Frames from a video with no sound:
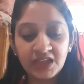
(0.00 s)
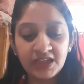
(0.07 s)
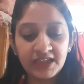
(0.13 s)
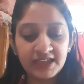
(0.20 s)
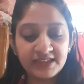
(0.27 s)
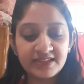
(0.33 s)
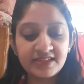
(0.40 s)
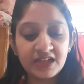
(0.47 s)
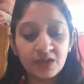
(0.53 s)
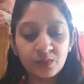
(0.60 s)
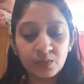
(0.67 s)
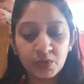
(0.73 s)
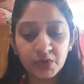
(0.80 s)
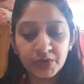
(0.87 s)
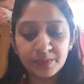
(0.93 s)
It is now
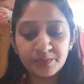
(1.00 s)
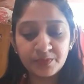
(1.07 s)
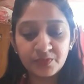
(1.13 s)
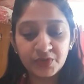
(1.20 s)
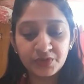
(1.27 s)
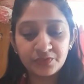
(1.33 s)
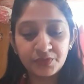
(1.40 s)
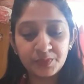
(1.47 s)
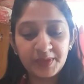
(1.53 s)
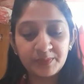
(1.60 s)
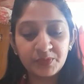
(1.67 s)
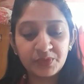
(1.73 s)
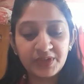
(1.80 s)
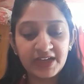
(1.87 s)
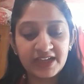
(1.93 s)
warm. What would be
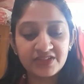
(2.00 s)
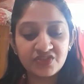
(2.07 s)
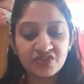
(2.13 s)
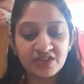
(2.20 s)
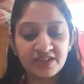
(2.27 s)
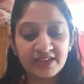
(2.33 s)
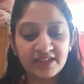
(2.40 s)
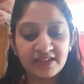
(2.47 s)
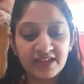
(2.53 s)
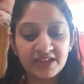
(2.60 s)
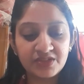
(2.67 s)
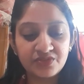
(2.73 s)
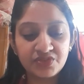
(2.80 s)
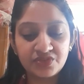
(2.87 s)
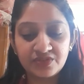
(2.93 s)
more natural than
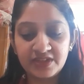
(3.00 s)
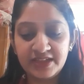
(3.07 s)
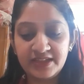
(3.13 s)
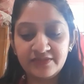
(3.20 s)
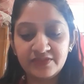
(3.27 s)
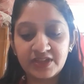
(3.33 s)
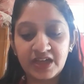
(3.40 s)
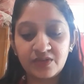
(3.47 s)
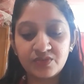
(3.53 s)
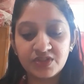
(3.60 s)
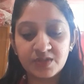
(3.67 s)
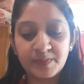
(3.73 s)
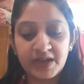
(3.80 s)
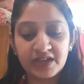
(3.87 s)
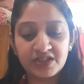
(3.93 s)
that you should leave the
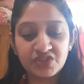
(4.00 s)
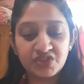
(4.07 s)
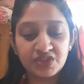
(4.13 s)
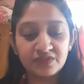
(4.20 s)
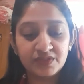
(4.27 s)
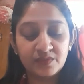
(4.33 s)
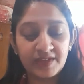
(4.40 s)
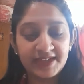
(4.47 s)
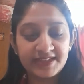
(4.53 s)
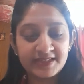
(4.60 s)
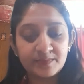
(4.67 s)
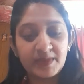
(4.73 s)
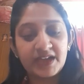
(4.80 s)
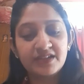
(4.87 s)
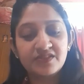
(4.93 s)
outer partition of the
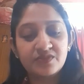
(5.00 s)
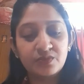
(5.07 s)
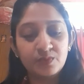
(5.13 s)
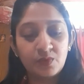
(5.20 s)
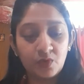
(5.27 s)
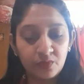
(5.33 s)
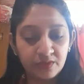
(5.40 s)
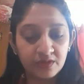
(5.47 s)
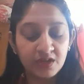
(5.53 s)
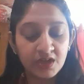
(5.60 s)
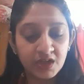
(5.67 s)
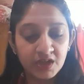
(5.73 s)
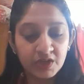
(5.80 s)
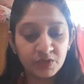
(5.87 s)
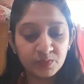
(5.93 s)
white man's room
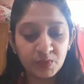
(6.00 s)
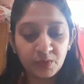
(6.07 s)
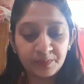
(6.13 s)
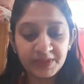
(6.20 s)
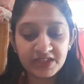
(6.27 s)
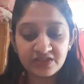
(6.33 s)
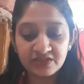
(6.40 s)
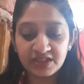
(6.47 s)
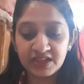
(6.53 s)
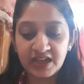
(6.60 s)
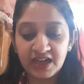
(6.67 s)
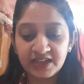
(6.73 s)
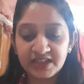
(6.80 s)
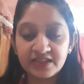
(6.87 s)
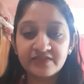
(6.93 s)
open to the
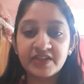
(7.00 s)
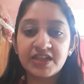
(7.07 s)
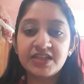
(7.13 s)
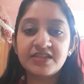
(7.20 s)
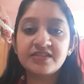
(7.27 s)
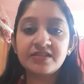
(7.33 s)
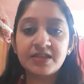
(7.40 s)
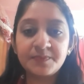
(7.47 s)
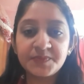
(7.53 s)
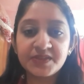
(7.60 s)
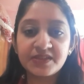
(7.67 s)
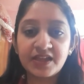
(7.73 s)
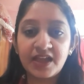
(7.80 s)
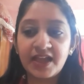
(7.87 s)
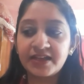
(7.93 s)
garden while he
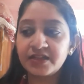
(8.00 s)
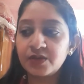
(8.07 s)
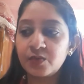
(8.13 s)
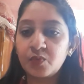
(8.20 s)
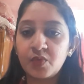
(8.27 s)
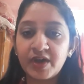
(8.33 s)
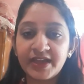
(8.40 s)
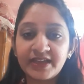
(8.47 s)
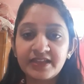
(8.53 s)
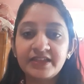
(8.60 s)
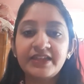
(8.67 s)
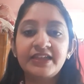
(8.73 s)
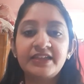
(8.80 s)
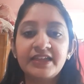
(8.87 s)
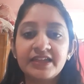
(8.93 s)
sleeps, and
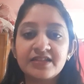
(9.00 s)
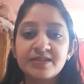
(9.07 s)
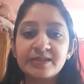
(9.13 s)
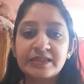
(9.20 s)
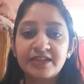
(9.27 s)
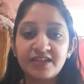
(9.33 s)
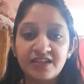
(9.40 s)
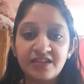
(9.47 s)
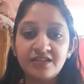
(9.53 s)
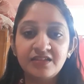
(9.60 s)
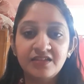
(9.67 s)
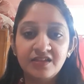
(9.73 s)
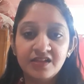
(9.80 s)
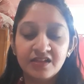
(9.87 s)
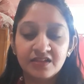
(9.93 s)
quietly they can sneak in
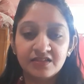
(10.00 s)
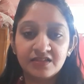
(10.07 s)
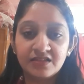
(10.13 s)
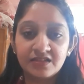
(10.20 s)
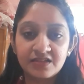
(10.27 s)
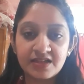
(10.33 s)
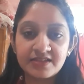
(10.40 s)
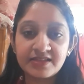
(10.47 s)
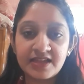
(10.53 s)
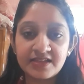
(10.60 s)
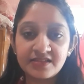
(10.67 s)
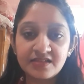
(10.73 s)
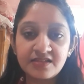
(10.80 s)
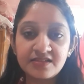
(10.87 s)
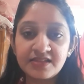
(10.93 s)
the
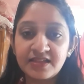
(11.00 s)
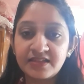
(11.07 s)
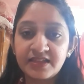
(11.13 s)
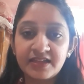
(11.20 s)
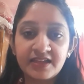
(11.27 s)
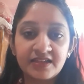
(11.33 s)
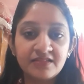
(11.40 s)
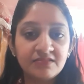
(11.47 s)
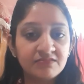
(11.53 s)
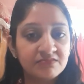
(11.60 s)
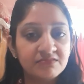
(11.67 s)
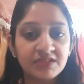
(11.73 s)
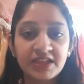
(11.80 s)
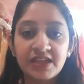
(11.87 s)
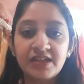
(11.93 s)
assassins and they can
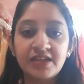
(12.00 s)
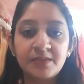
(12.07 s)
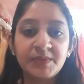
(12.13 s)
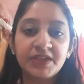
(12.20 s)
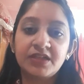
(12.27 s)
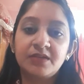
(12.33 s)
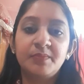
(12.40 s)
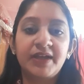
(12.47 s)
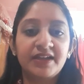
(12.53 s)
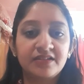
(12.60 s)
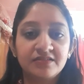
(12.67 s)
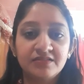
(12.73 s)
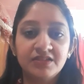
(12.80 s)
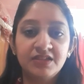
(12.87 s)
kill him and come back.